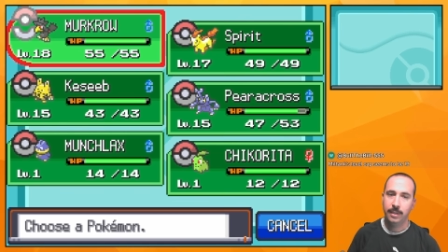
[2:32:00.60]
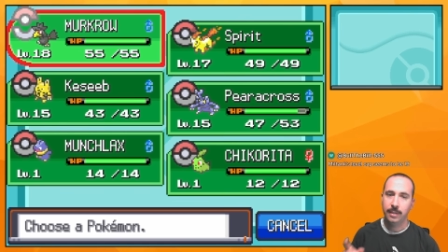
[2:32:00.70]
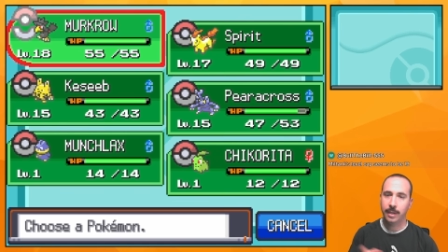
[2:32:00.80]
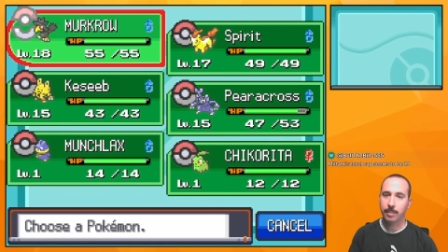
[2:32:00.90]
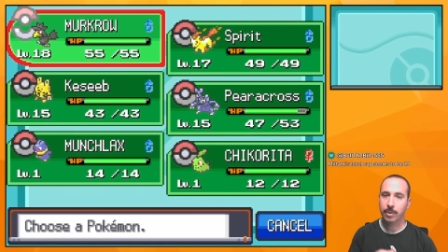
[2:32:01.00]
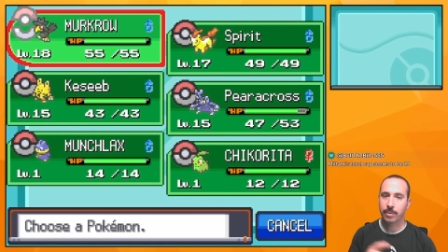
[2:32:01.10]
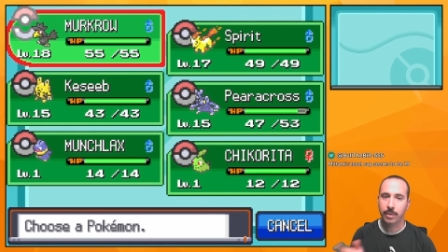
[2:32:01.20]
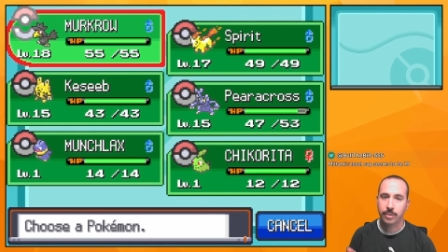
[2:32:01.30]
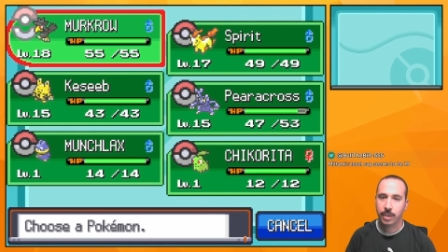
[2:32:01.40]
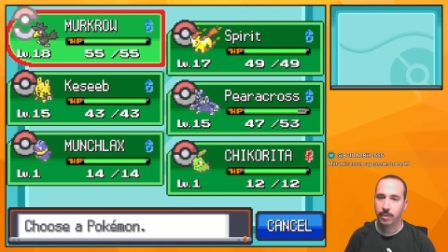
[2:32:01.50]
like Murkrow,
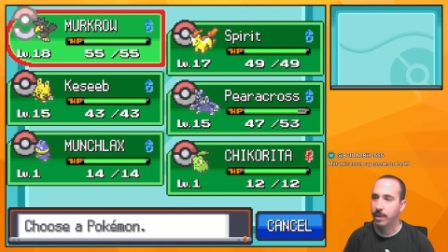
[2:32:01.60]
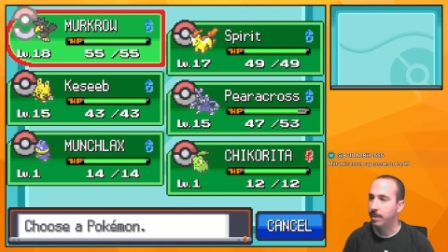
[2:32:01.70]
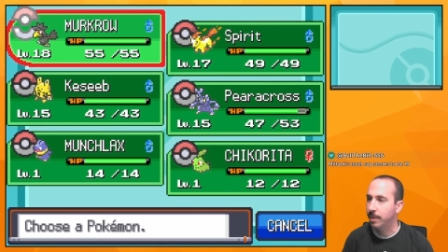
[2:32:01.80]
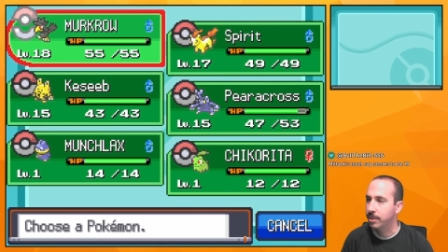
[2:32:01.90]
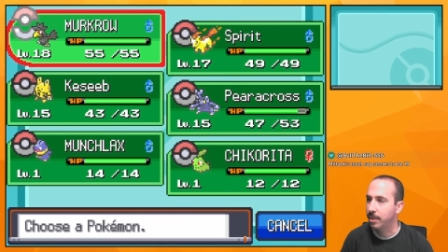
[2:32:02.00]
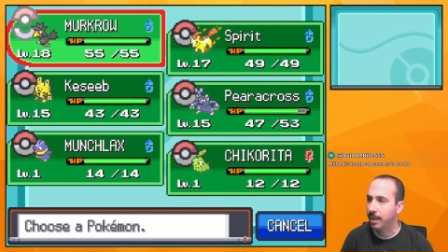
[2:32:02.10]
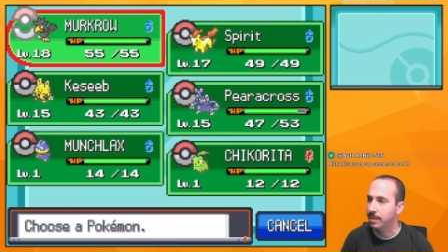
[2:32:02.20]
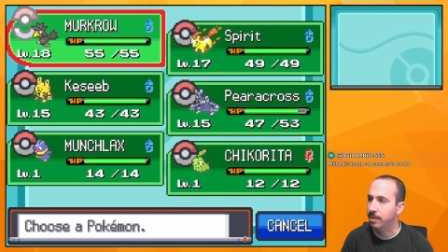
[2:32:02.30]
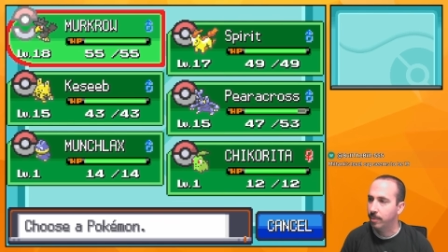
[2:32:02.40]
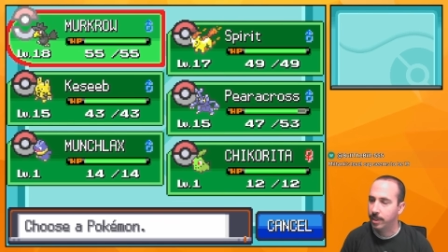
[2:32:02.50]
Chikorita, Munchlax,
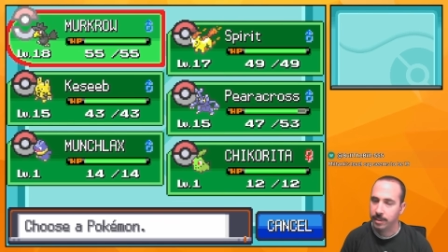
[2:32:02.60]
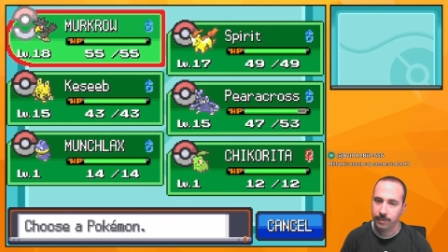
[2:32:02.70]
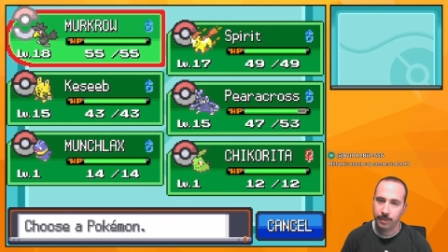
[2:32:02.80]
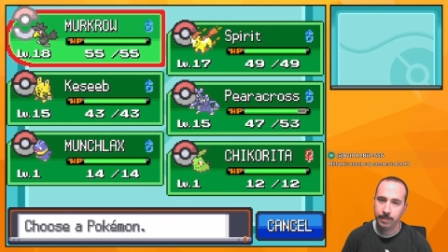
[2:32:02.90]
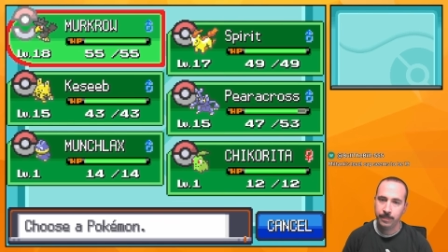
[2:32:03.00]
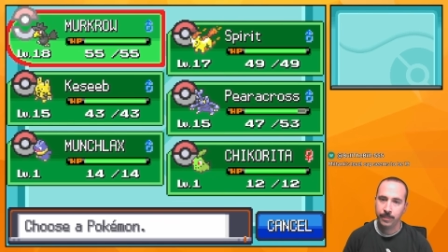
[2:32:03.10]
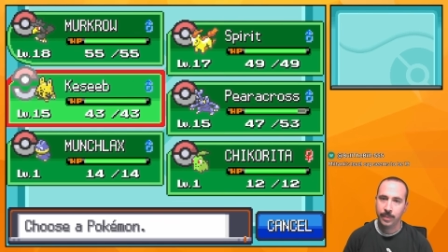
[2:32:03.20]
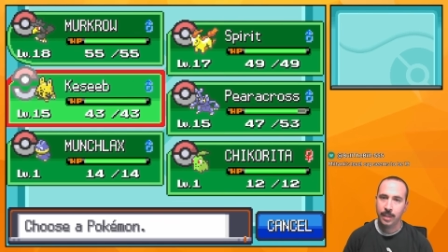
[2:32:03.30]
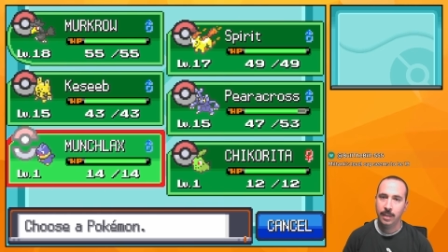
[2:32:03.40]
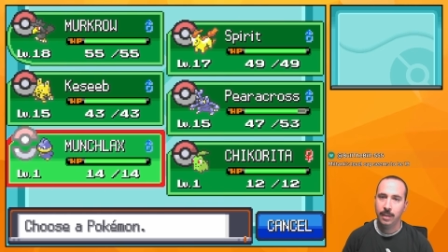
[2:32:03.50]
and the rest of them.
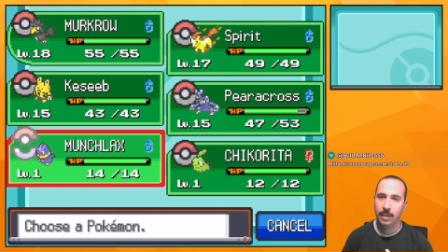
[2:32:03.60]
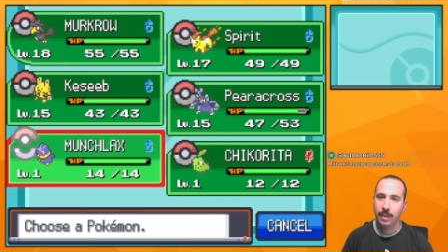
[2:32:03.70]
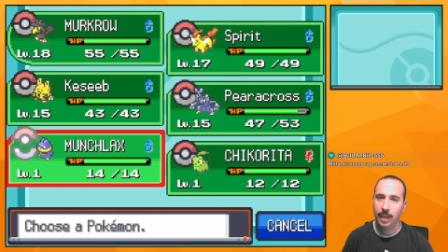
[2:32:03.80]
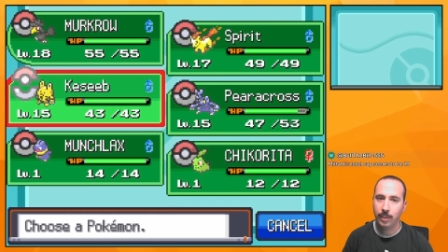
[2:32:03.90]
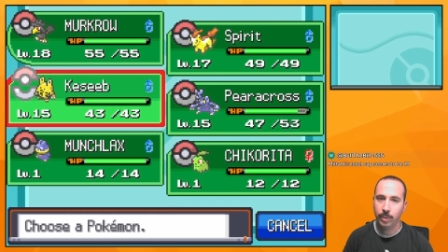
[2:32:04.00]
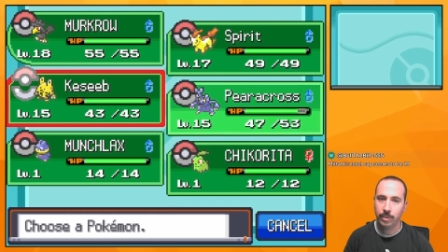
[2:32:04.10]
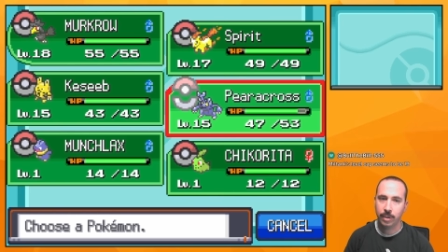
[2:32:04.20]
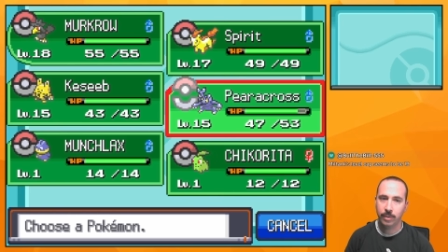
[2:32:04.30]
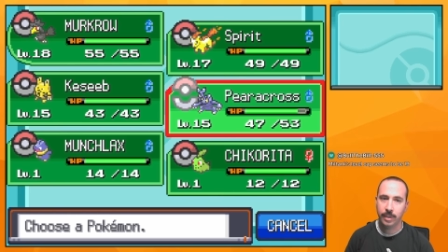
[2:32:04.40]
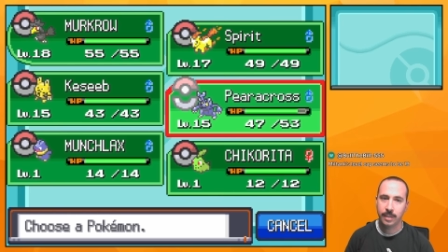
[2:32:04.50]
I will go in